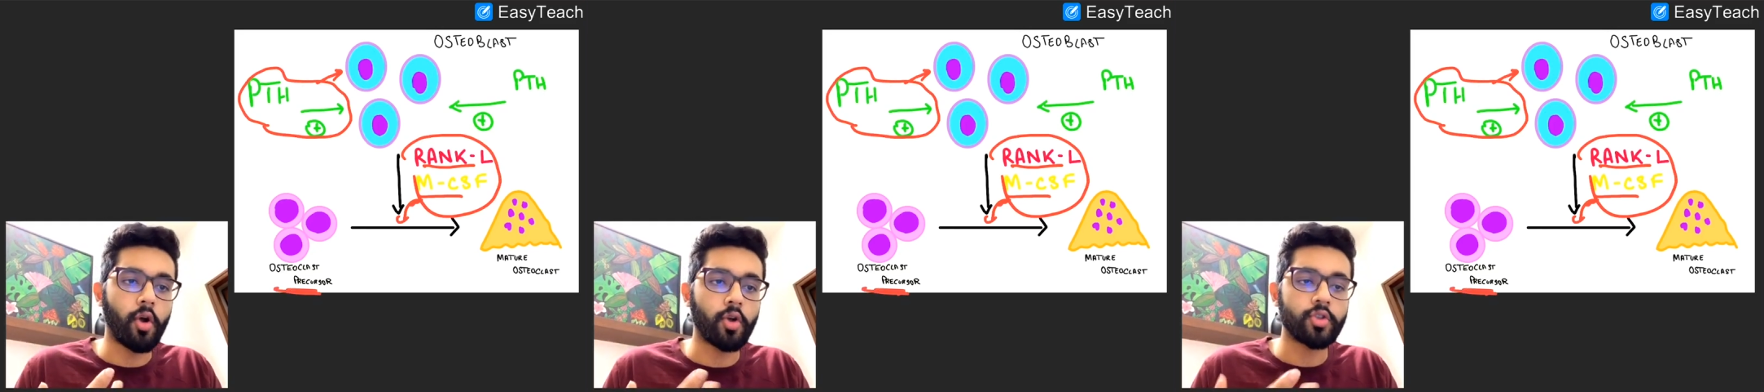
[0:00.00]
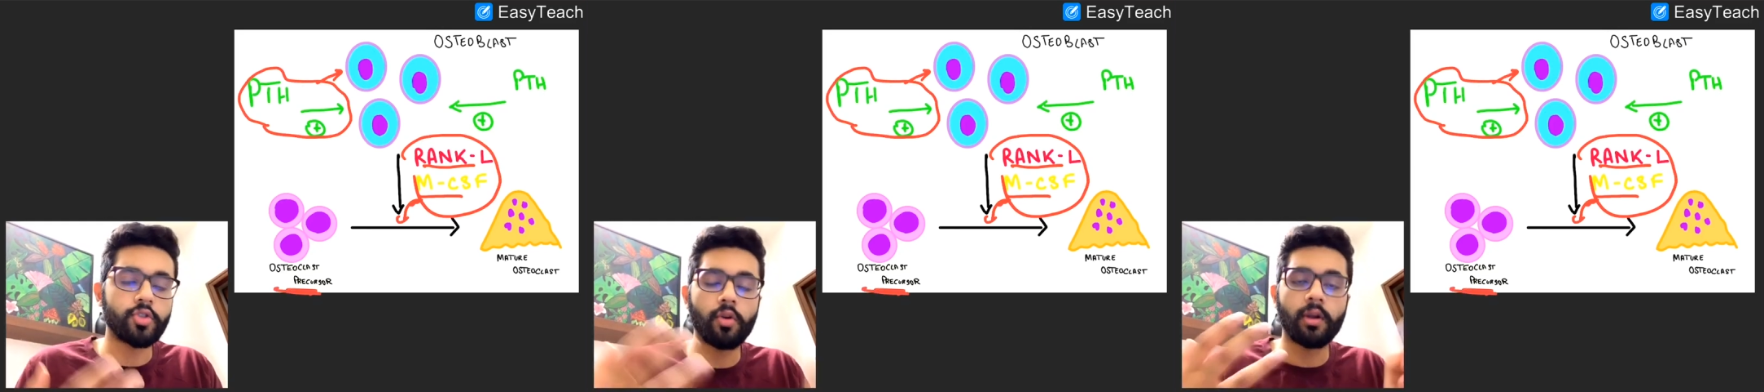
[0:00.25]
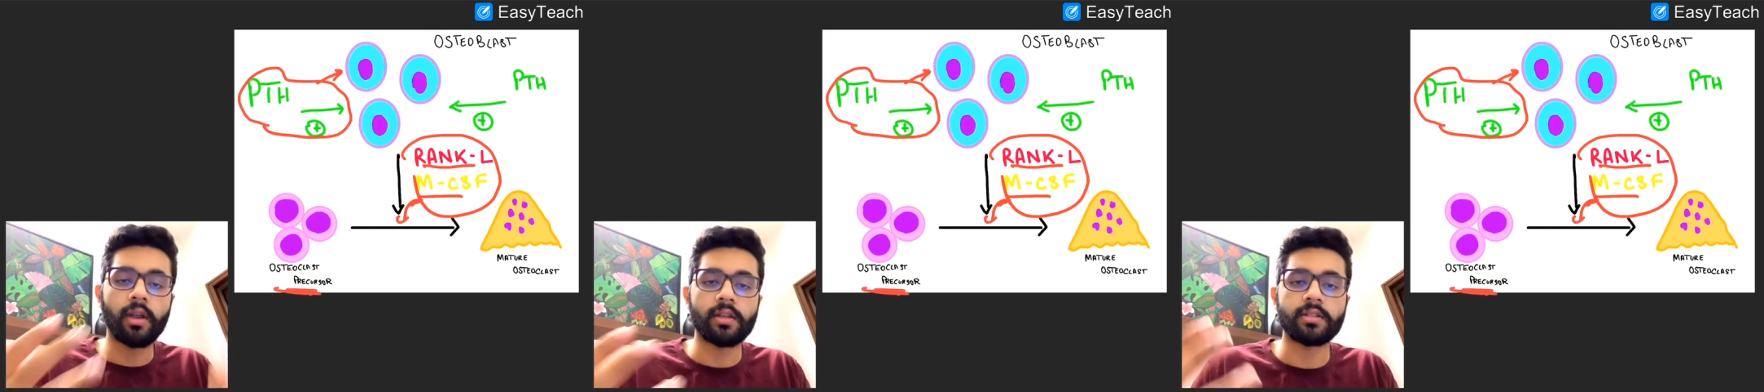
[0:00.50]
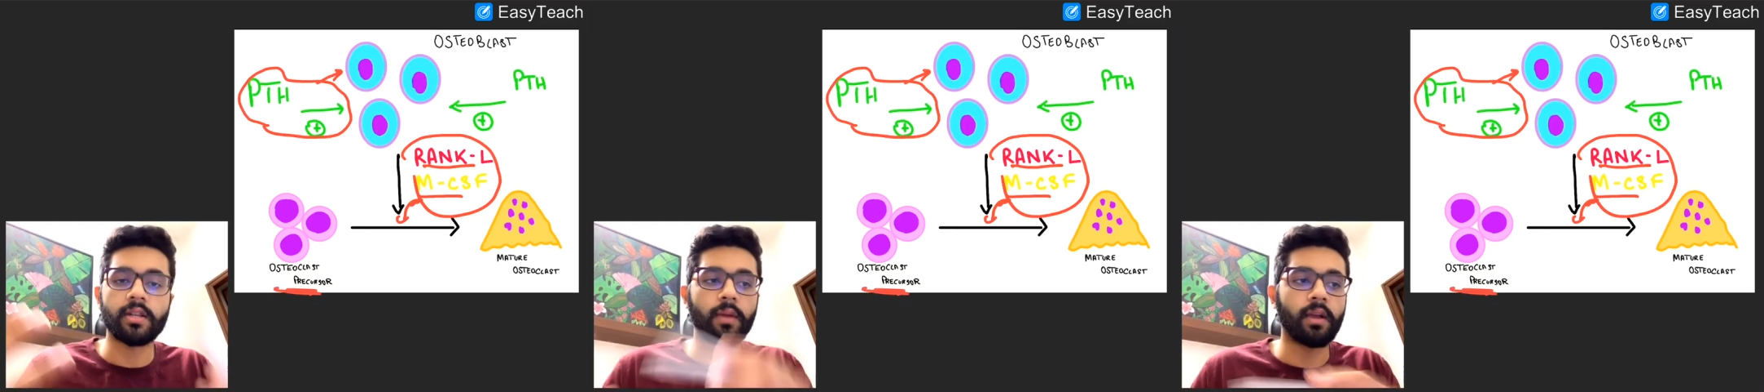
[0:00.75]

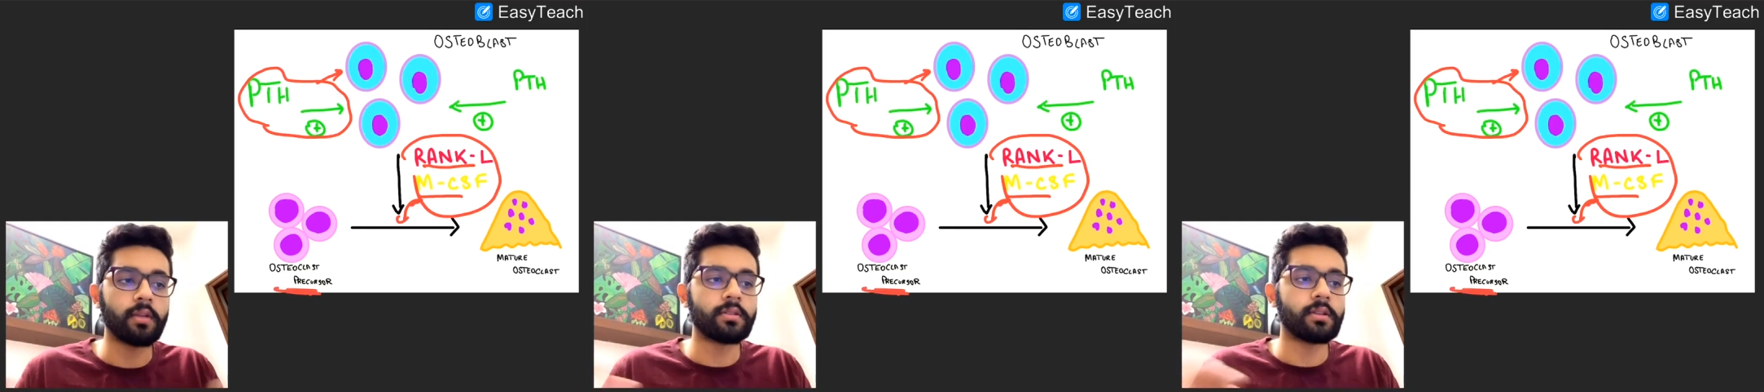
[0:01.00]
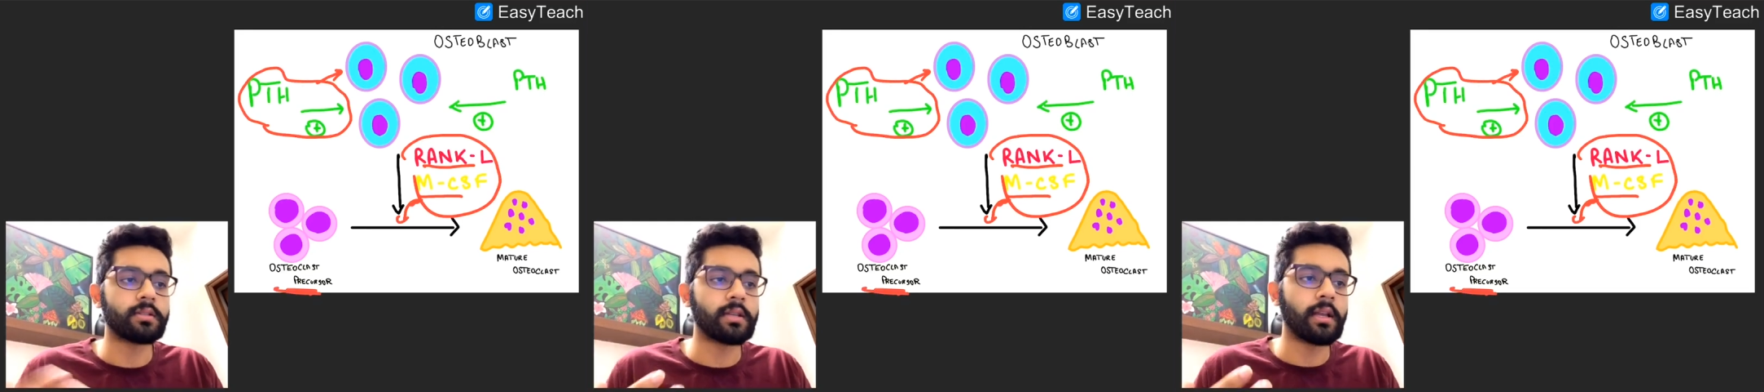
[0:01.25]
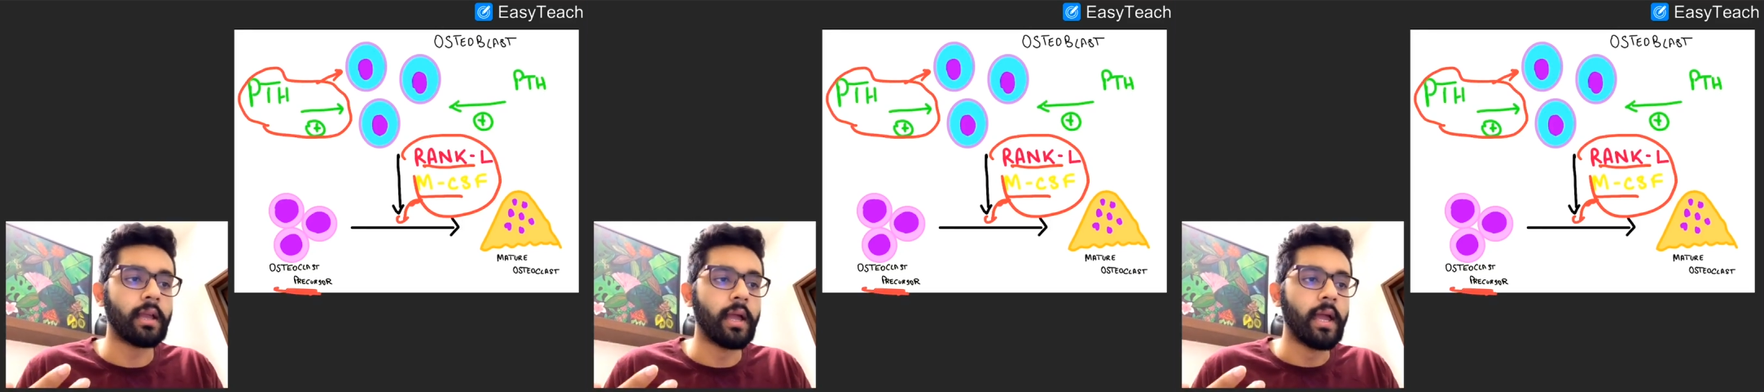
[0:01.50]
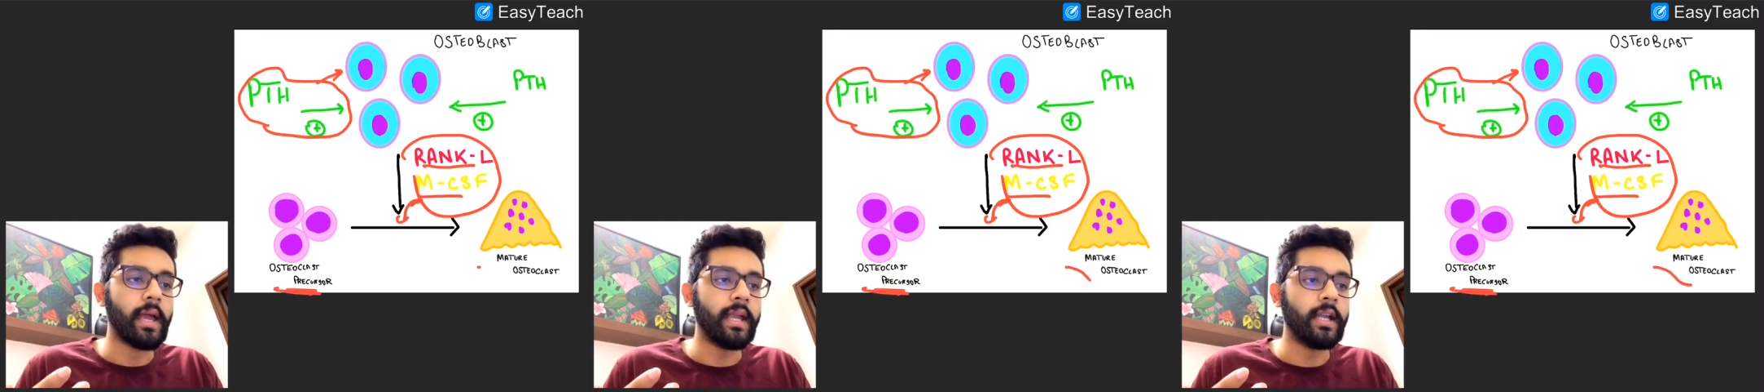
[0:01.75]
osteoclastic precursor cell
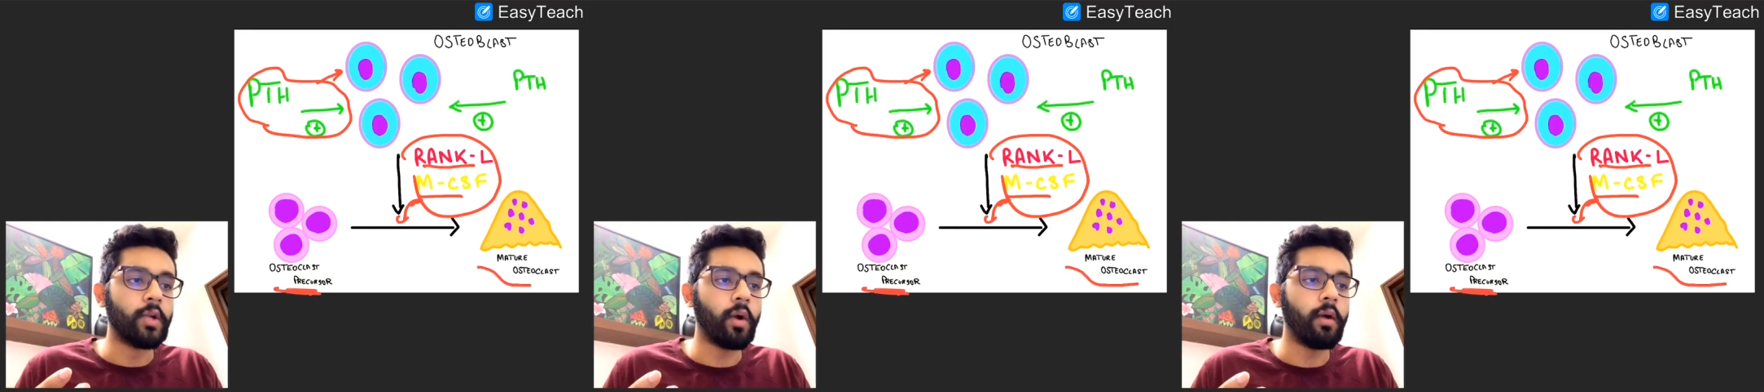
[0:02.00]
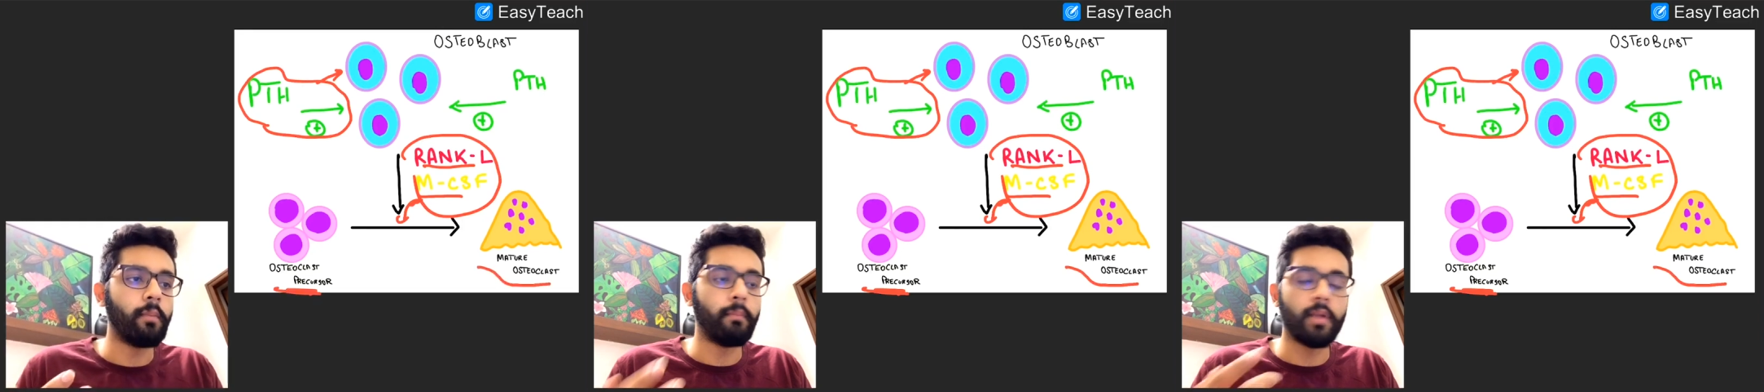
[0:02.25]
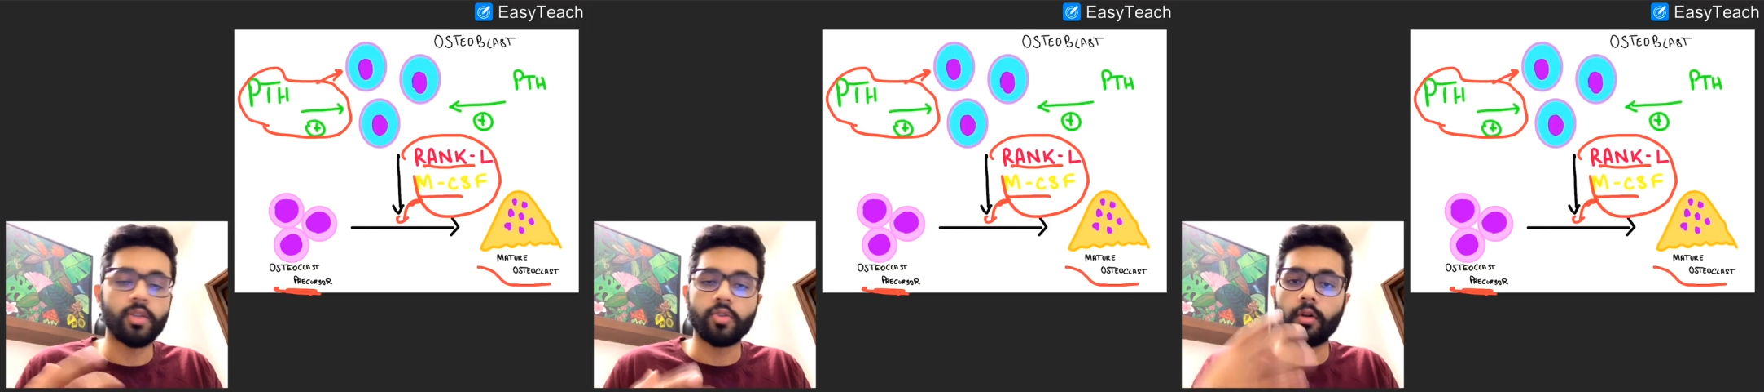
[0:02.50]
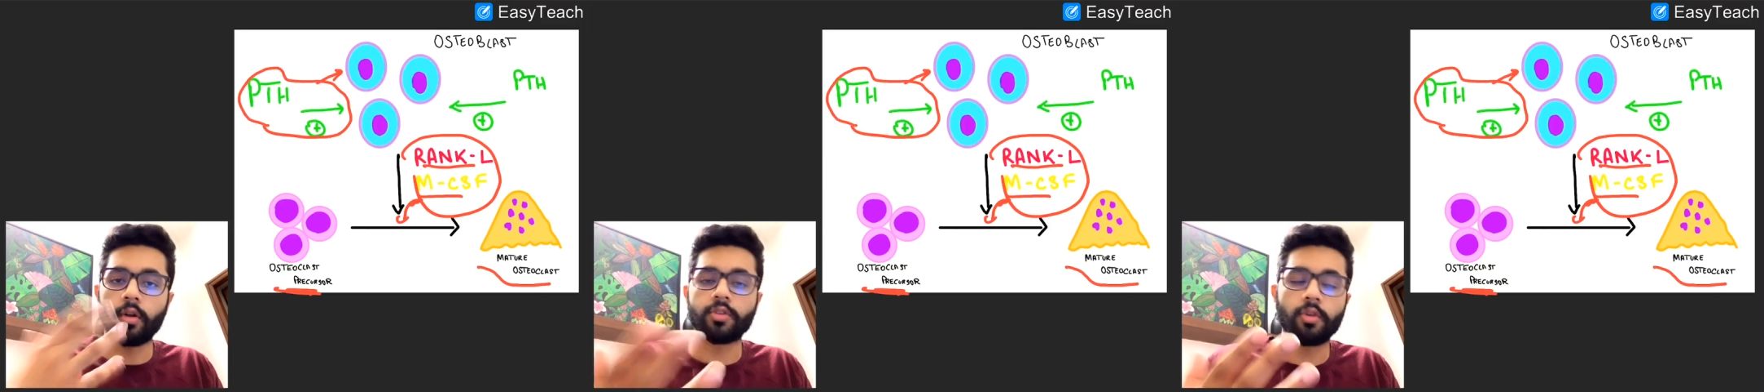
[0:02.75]
into a
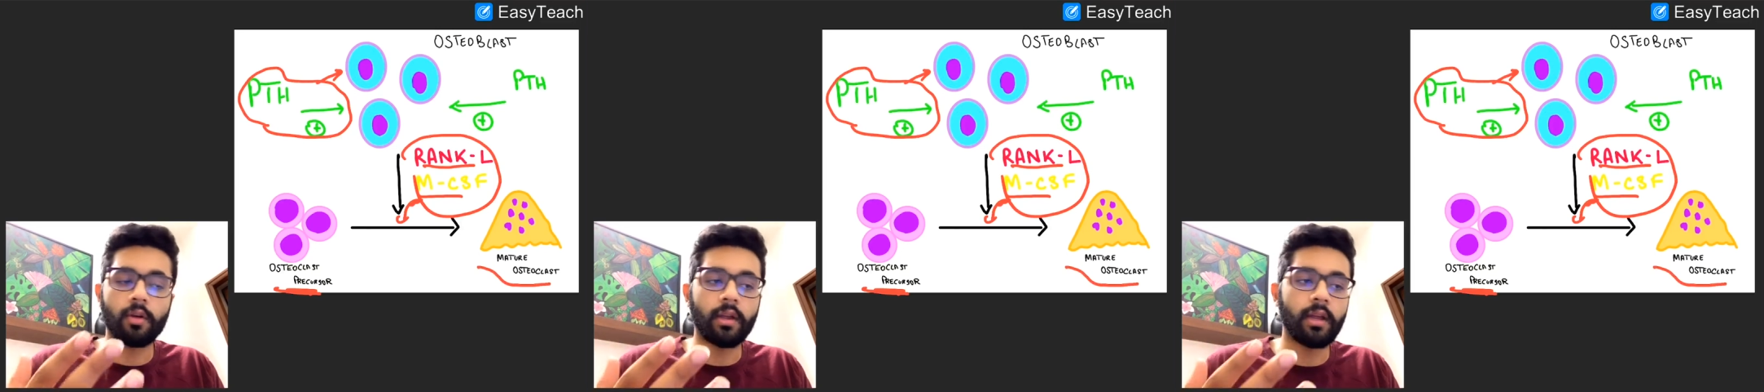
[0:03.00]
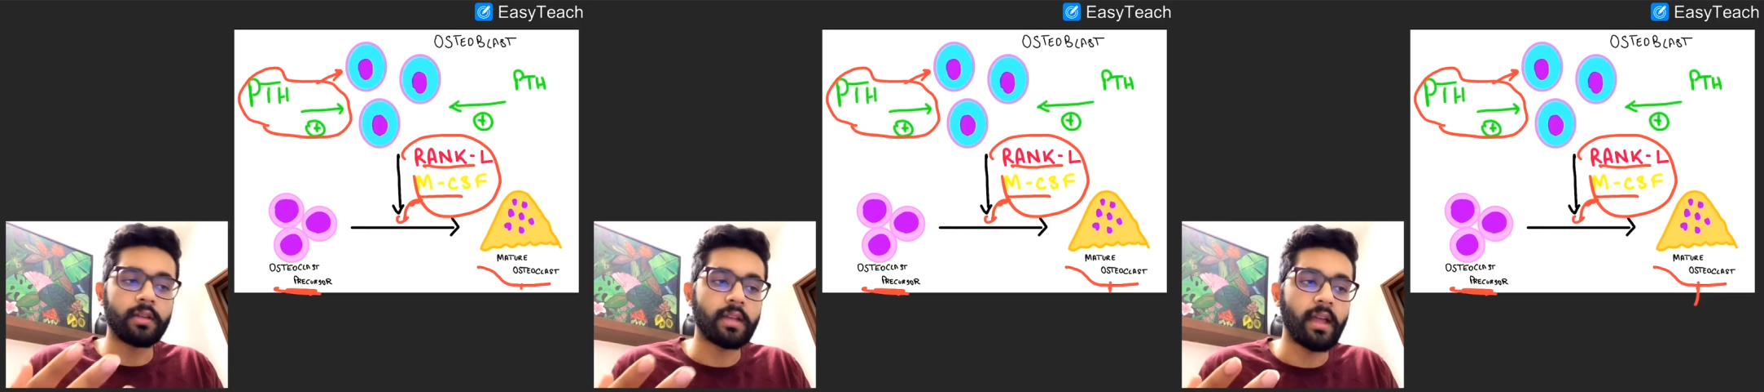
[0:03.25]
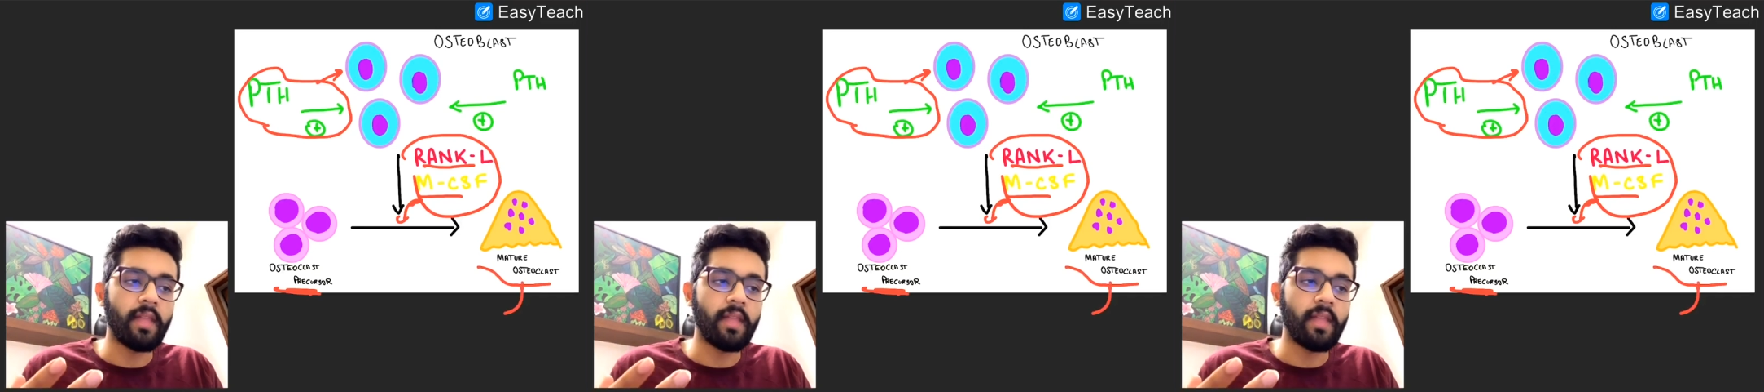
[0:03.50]
mature osteoclast,